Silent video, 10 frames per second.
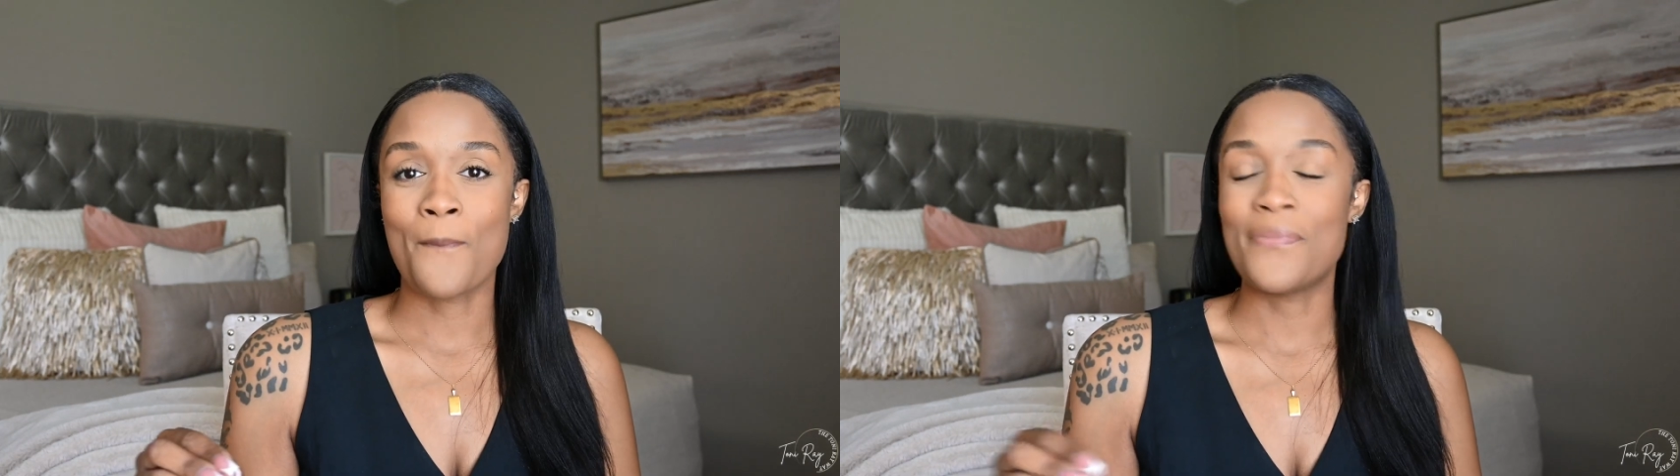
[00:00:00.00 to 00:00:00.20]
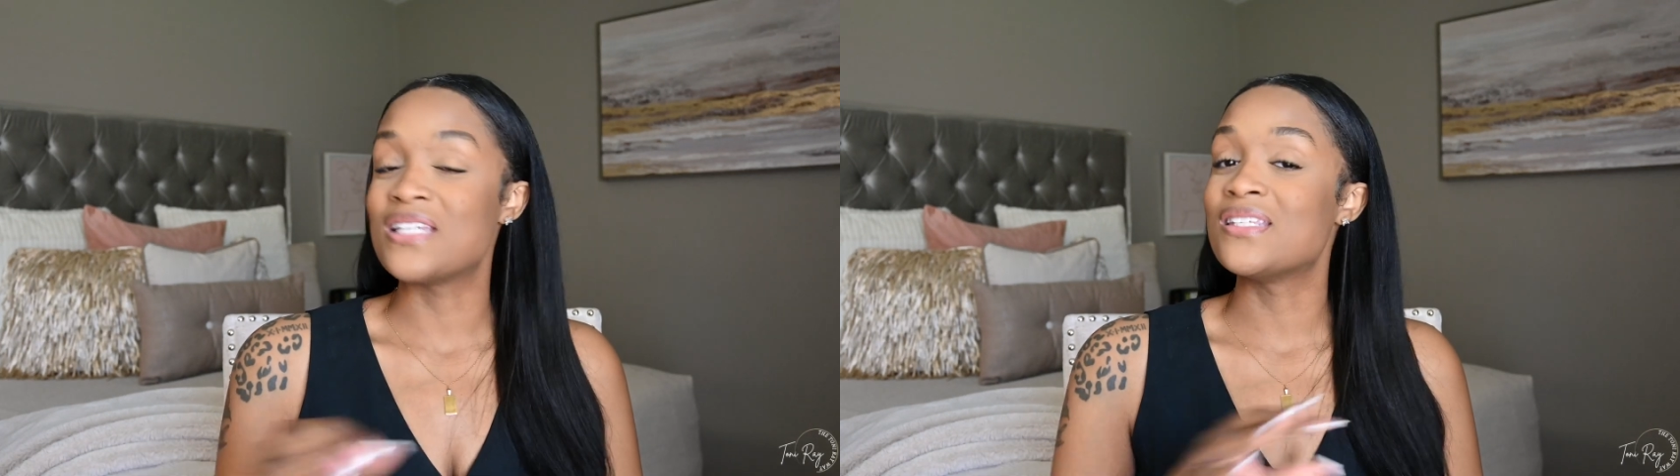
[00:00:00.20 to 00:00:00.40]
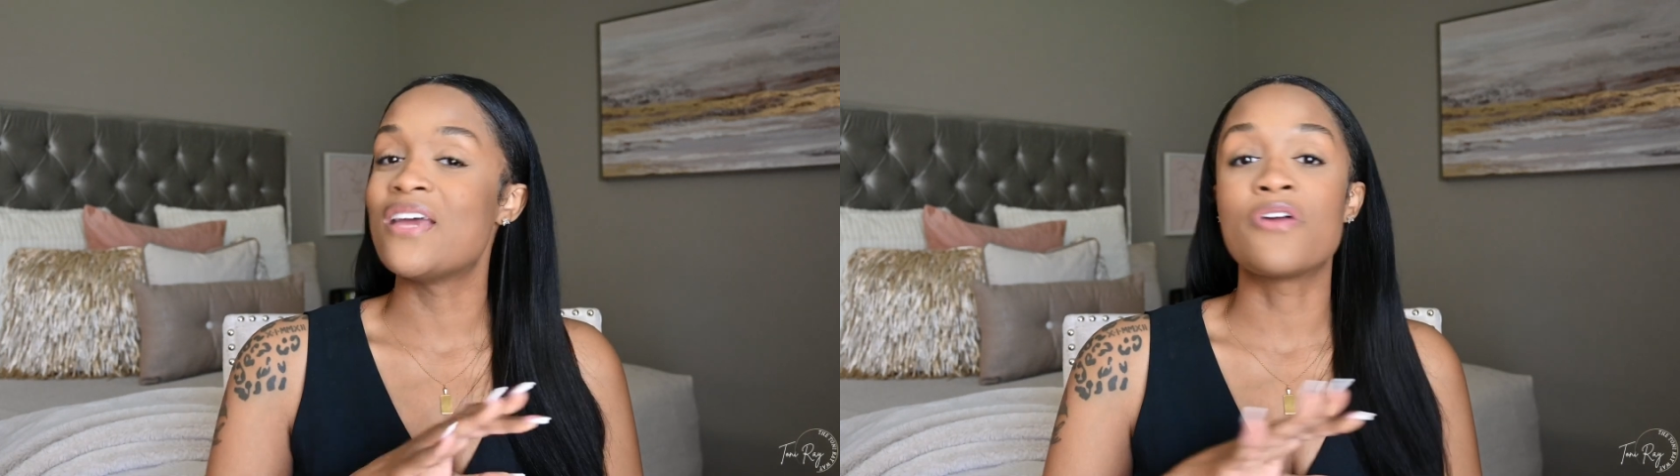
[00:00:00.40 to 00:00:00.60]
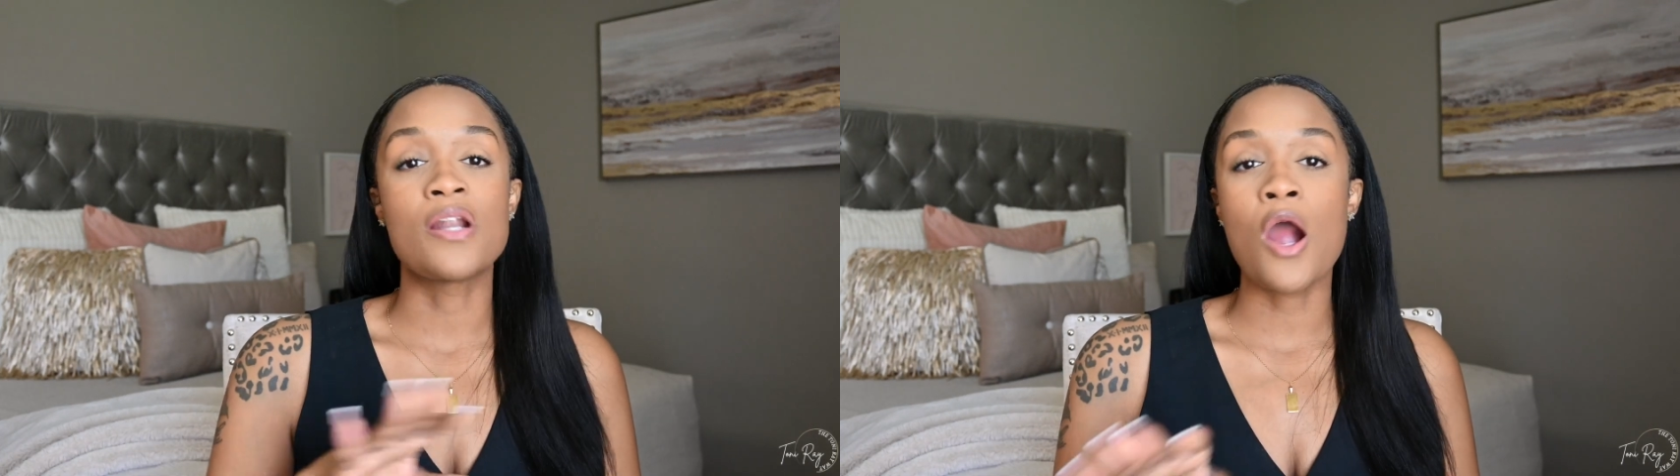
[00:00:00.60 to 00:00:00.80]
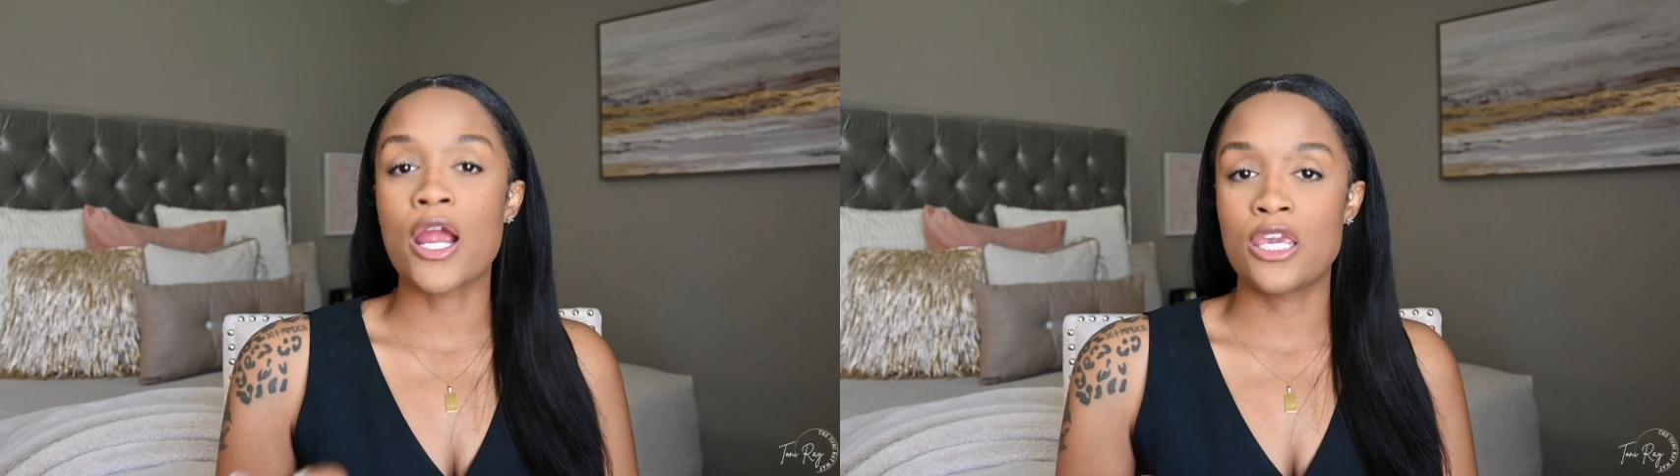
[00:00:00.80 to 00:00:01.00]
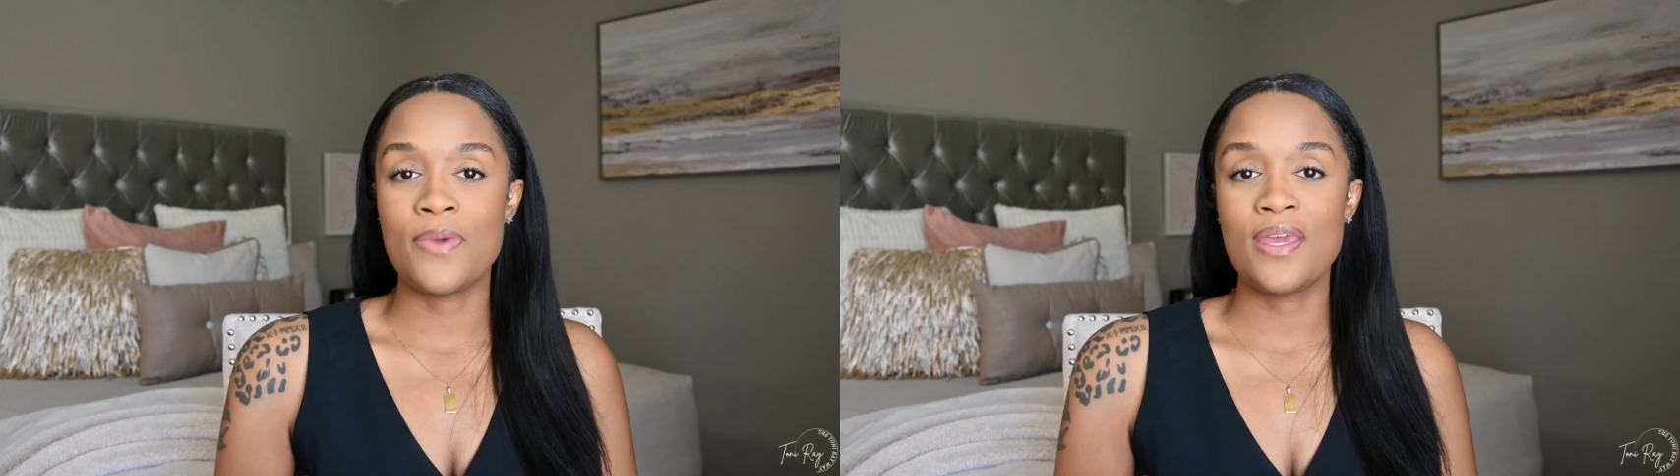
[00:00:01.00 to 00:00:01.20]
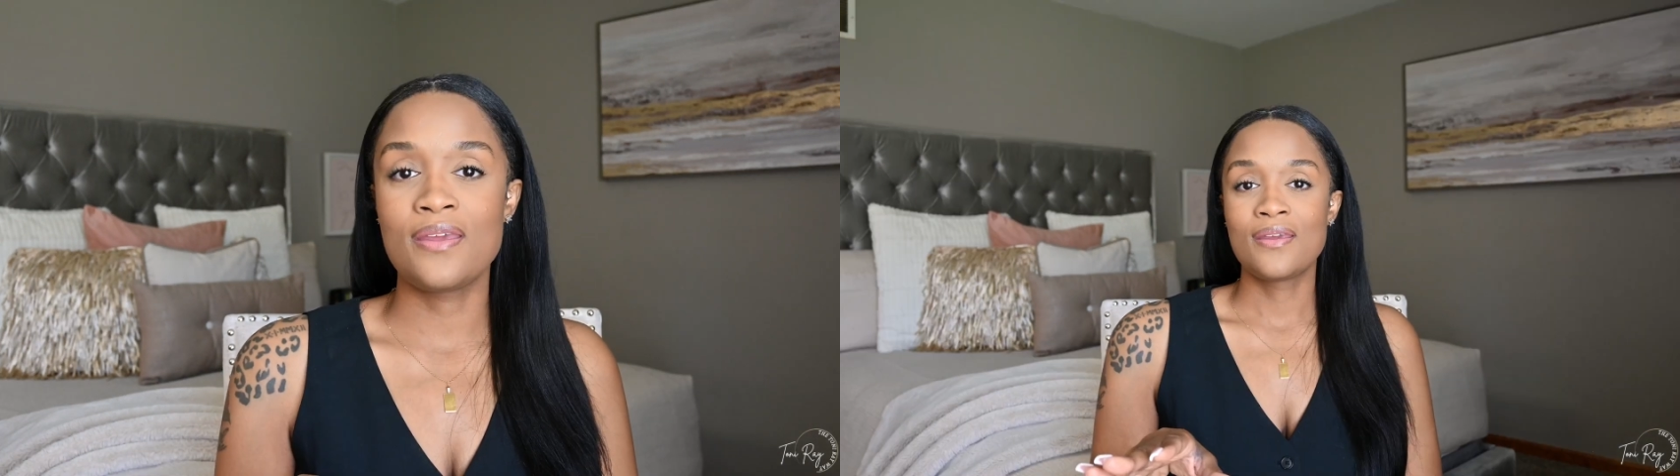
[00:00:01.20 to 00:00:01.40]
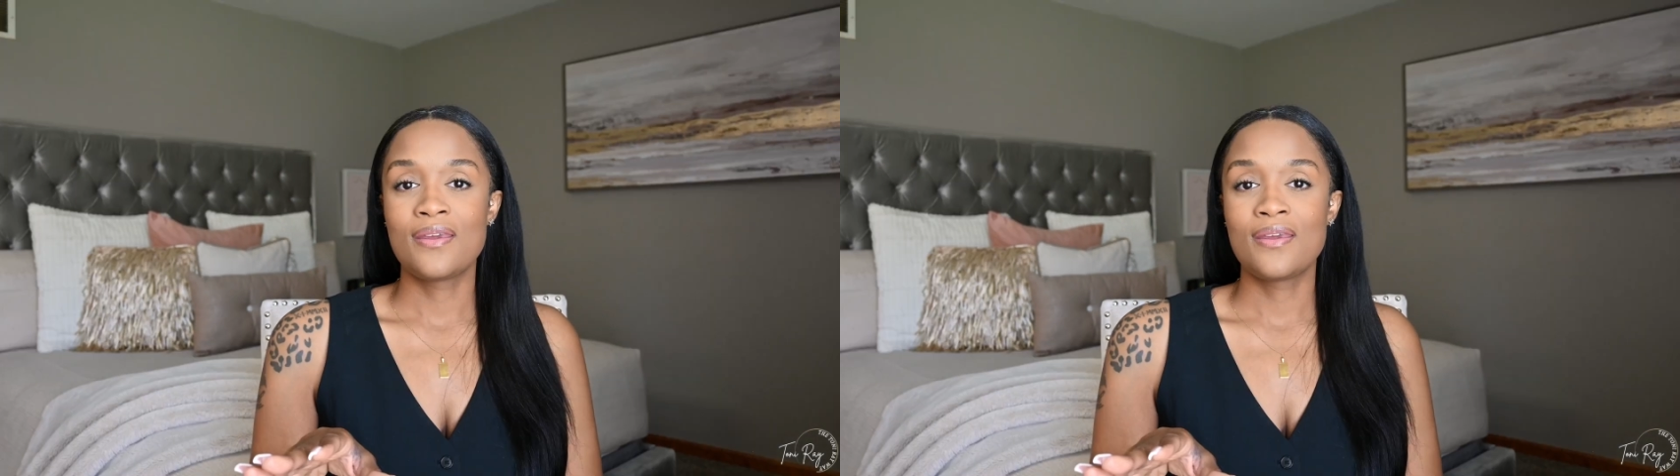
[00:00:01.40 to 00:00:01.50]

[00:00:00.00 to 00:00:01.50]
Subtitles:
but it's never an argument.